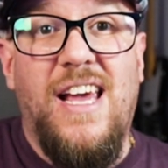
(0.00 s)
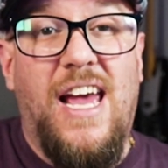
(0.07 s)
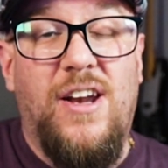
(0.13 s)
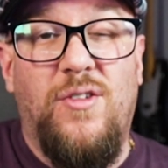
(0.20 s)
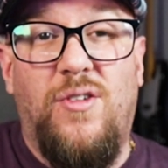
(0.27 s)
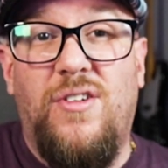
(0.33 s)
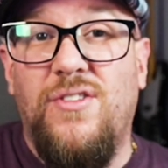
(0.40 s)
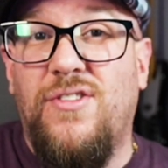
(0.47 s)

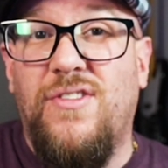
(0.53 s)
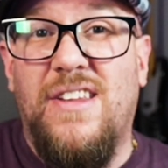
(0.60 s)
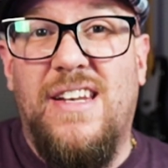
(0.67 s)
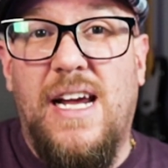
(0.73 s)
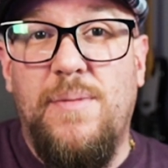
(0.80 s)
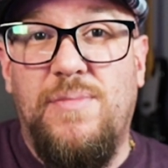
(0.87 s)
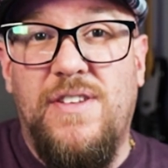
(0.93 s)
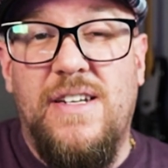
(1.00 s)
and also the
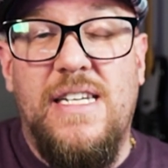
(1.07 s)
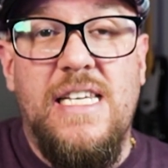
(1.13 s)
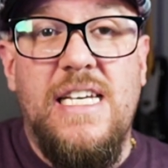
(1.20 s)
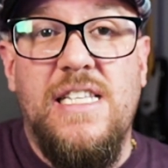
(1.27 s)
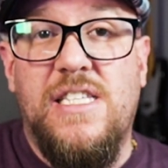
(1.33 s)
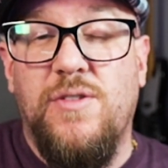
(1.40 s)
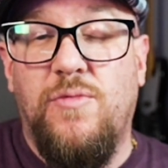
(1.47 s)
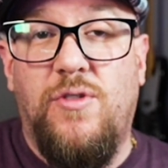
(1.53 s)
types of
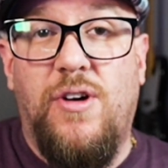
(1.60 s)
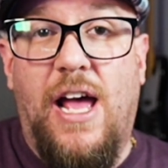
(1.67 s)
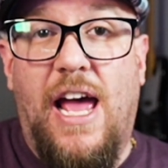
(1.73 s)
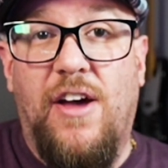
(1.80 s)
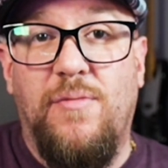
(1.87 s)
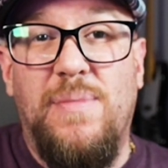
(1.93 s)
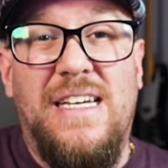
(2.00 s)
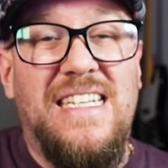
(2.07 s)
deeds it will
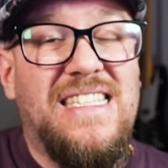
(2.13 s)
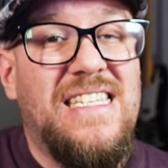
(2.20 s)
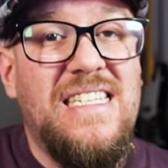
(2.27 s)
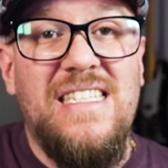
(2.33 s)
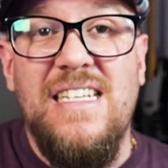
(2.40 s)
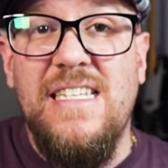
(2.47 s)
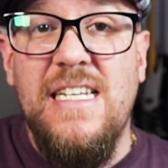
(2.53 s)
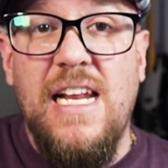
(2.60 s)
have, because
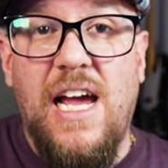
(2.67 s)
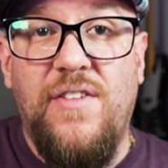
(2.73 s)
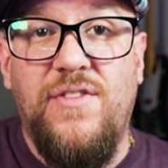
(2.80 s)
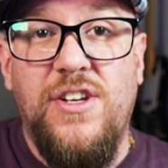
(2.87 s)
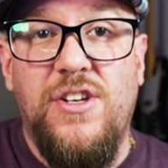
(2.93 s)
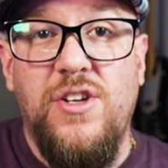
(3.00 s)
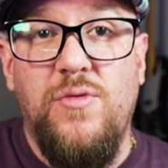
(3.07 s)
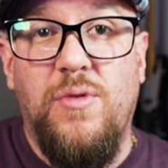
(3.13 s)
this doesn't have
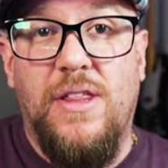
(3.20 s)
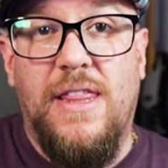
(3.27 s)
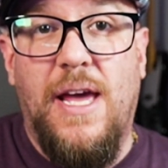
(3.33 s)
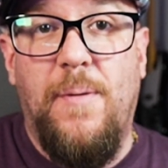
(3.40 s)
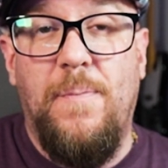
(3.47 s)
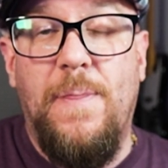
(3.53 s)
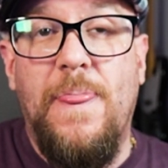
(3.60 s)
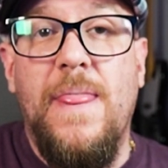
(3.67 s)
to do with
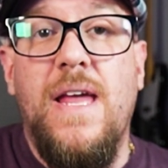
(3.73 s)
them.